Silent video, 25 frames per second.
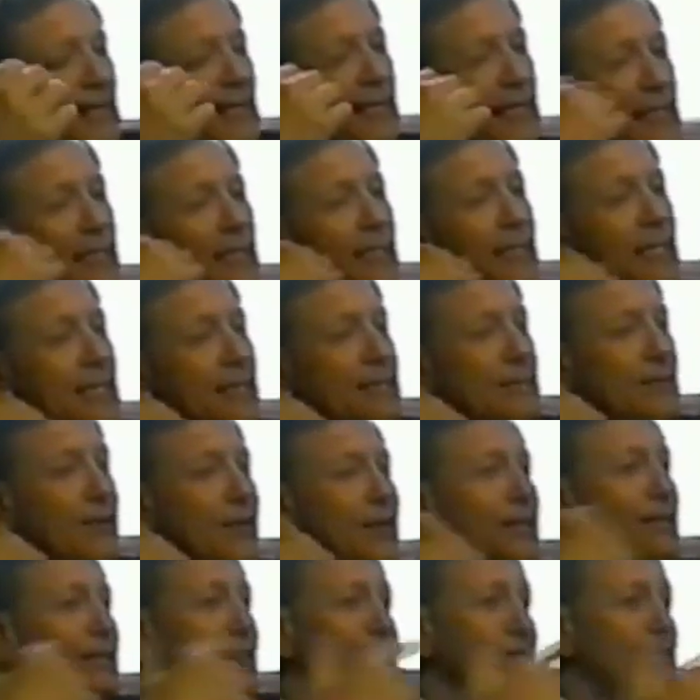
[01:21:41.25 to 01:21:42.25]
And
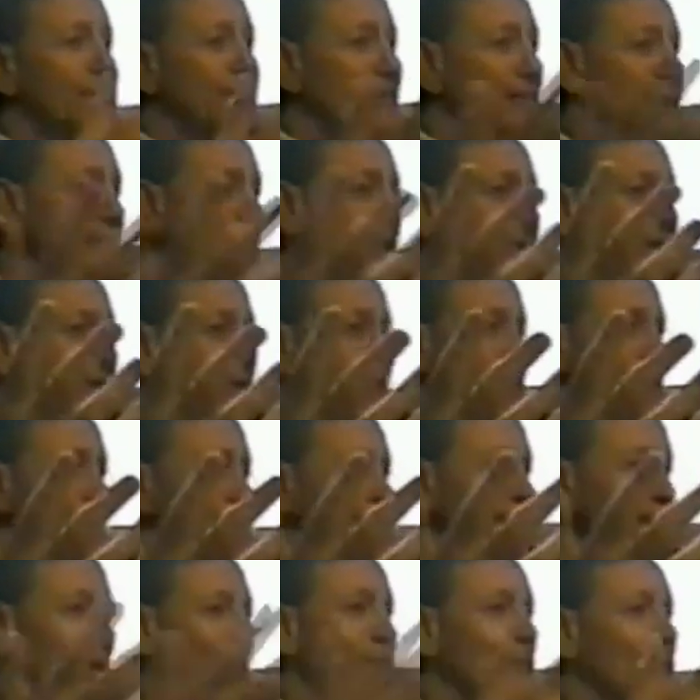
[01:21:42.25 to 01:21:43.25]
so I just see,
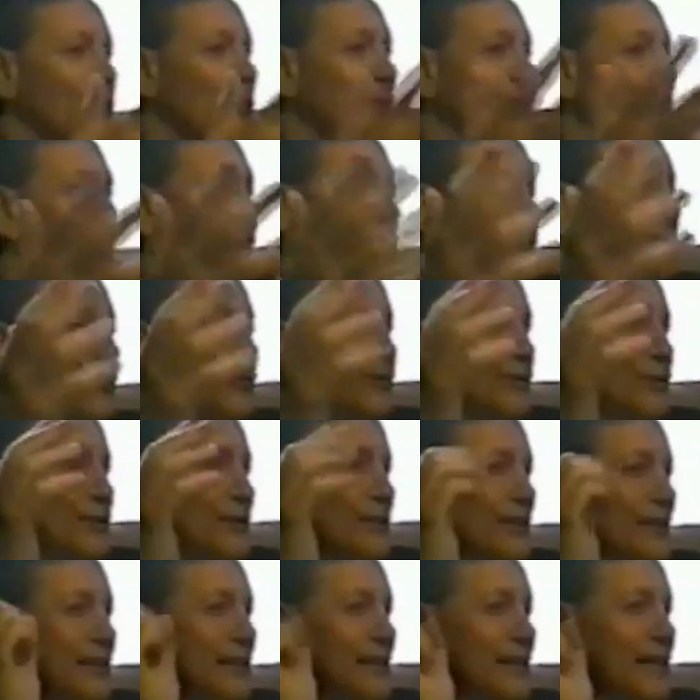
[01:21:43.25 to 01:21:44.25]
and I'm looking forward
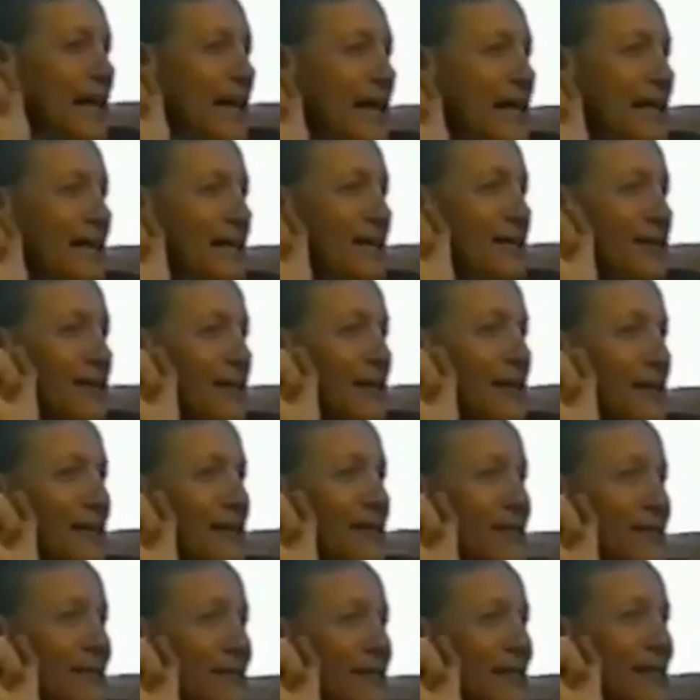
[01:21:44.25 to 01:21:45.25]
to the day that I
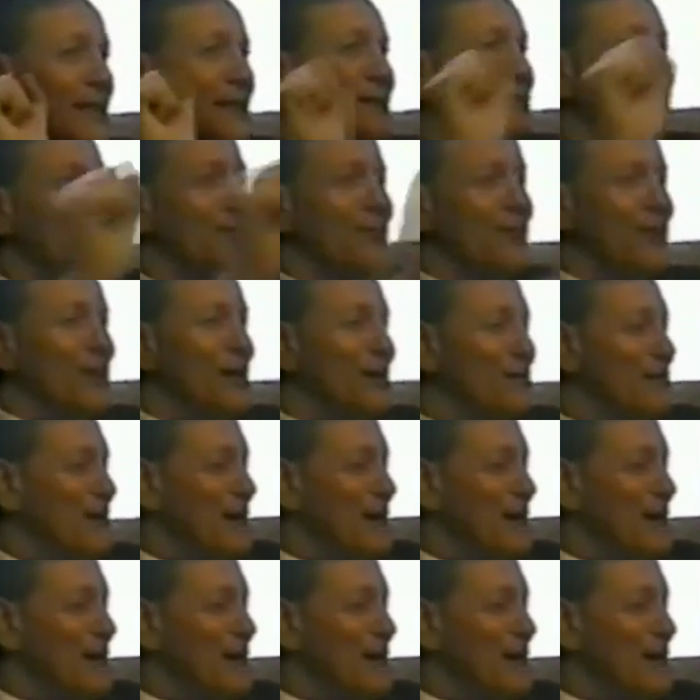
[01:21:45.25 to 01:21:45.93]
can test fly.